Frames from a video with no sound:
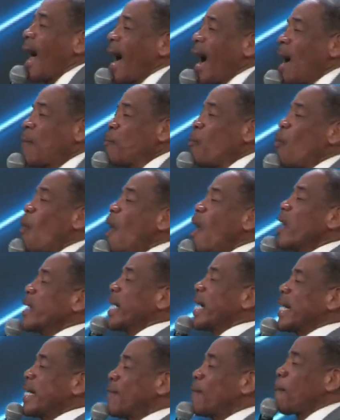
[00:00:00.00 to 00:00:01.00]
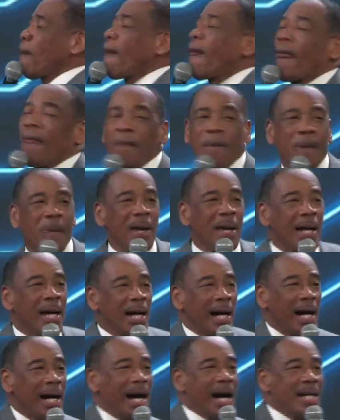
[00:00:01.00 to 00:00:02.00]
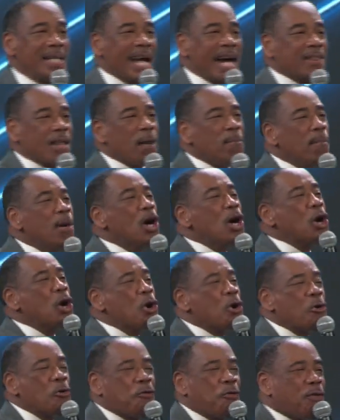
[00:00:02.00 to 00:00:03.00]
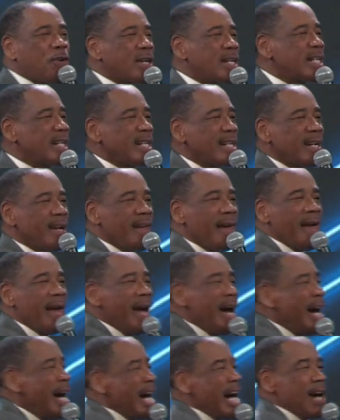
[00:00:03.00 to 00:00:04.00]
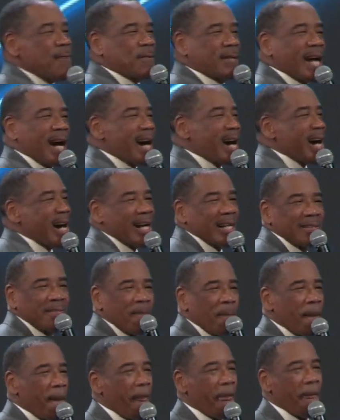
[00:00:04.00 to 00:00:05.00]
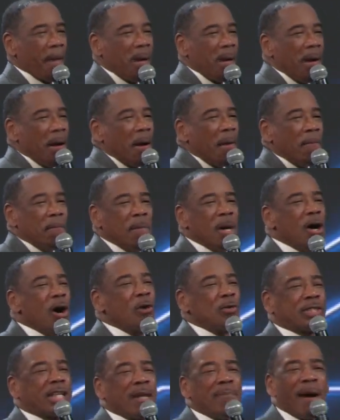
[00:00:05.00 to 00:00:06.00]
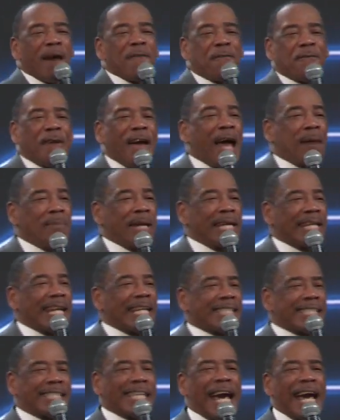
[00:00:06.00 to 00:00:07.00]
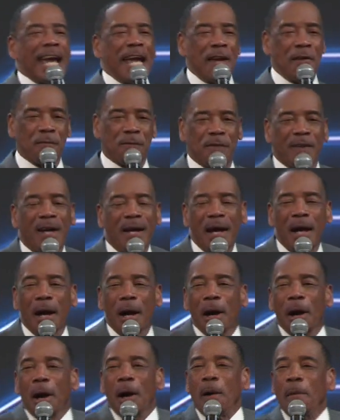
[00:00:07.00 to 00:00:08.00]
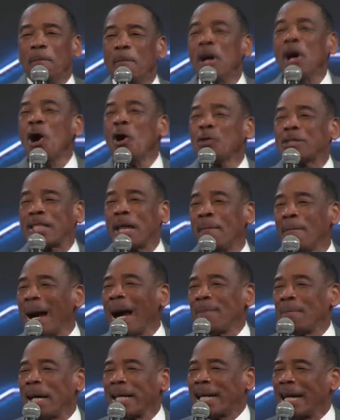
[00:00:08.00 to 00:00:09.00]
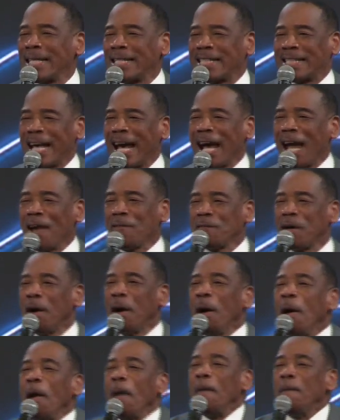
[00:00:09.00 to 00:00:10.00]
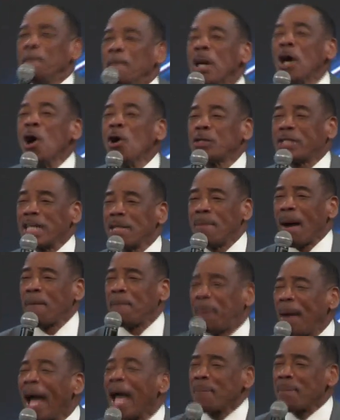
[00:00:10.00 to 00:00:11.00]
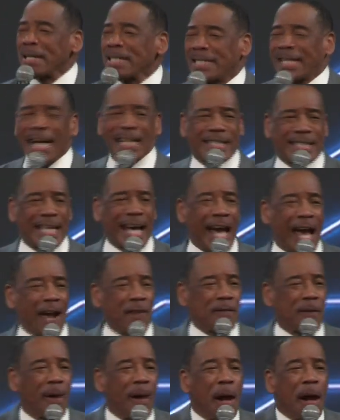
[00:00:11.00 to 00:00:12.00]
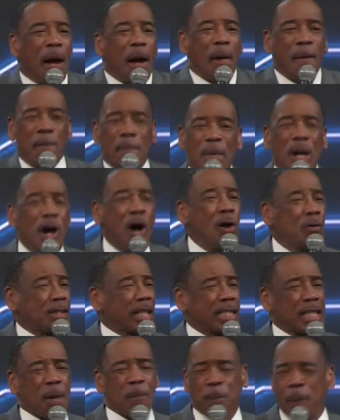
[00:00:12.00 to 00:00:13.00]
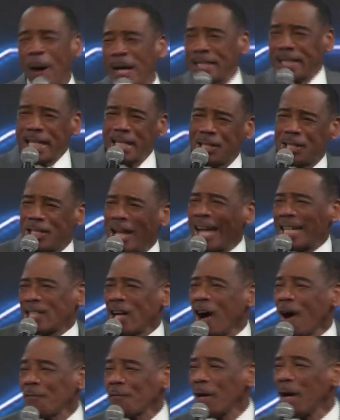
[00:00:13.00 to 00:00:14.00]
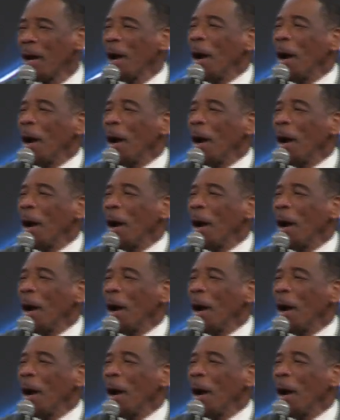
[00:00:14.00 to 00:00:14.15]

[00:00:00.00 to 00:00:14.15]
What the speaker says: I'm warning. Another move of God. Move till my family get saved. Move till mama get saved. Move till my babies get saved. Move till depression shakes off.